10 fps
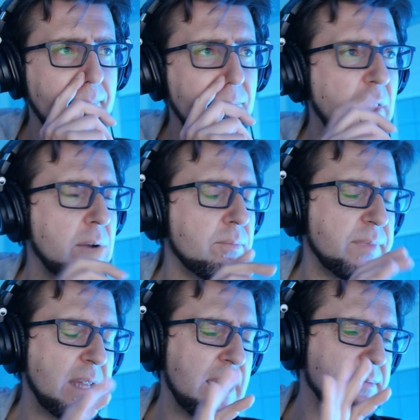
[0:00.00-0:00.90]

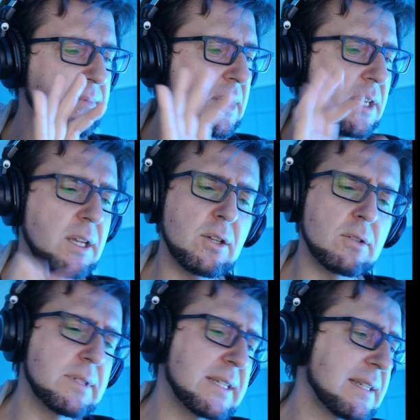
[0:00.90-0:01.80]
You
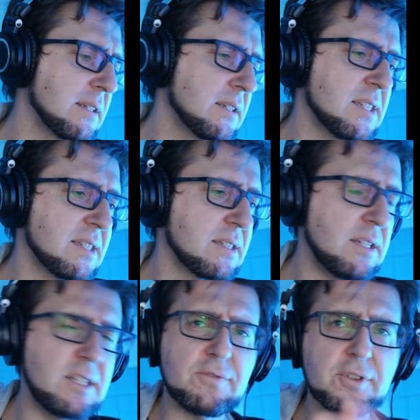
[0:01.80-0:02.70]
know,
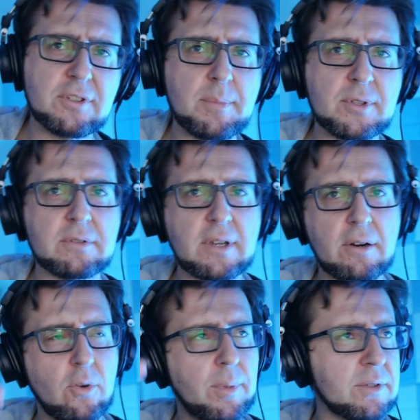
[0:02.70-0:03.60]
these first episodes
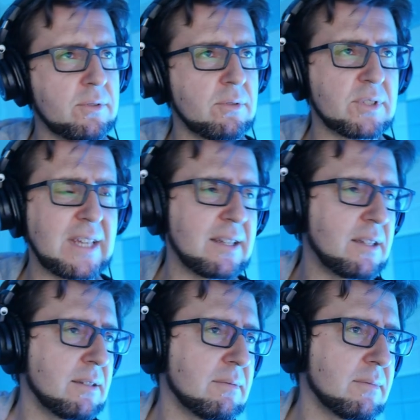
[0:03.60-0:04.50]
are about, you know, just
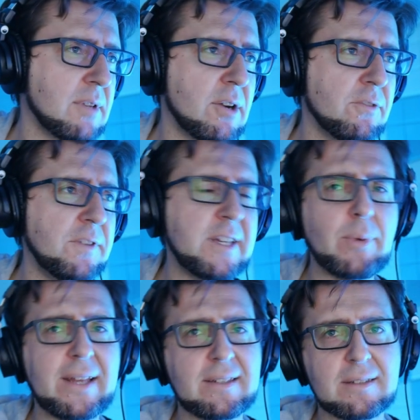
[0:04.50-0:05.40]
getting our feet
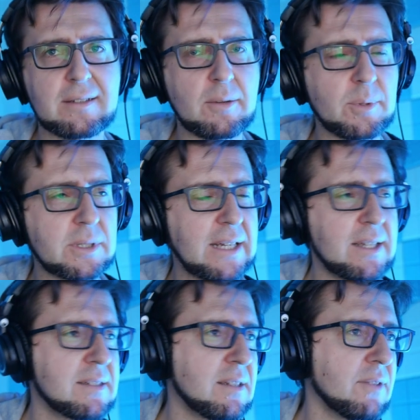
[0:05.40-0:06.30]
wet, about
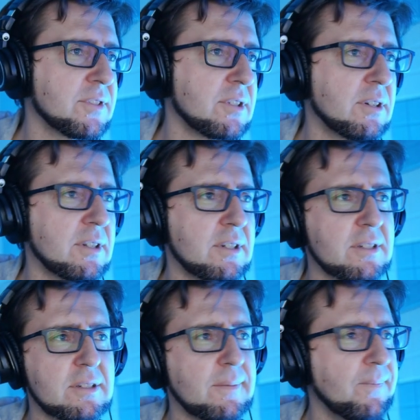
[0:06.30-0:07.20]
getting stuff started,
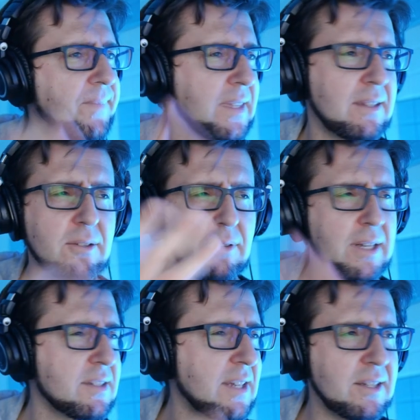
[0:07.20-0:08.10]

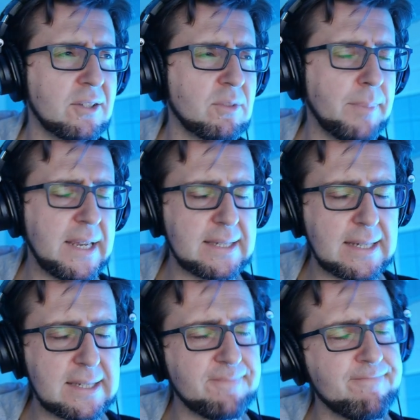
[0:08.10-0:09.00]
understanding some basics.